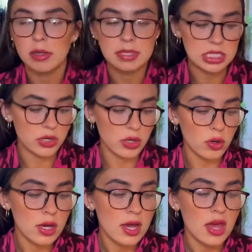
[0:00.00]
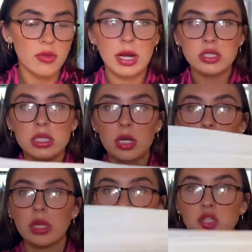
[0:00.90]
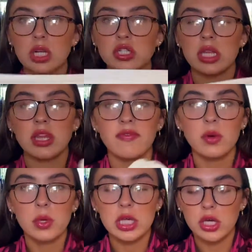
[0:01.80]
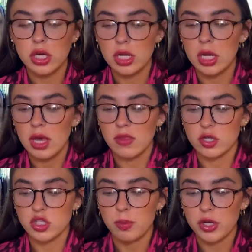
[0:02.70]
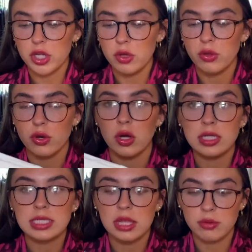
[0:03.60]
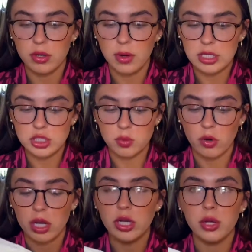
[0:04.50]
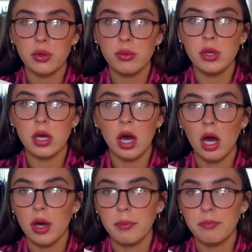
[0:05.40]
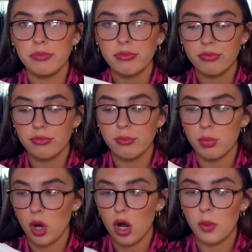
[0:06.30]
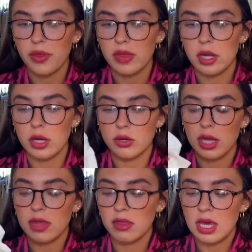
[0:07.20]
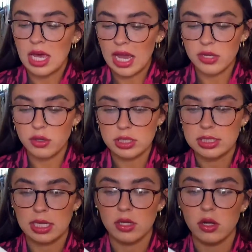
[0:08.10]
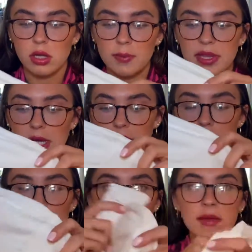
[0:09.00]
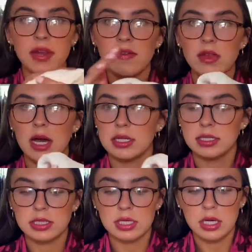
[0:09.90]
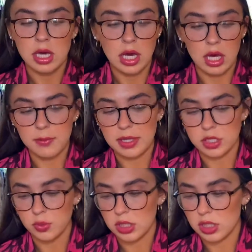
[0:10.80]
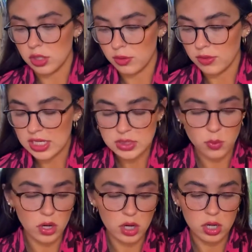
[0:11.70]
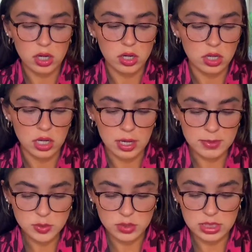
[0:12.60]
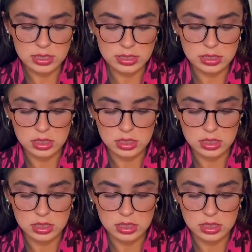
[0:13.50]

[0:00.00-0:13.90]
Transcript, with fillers: material. They're actually like really stretchy. They feel really good. They're super cute. They're not see-through. I just wore a nude um, bra with it underneath and you couldn't tell at all. I mean, like I didn't even have lines. Um, it looked really cute. These were, how much were these?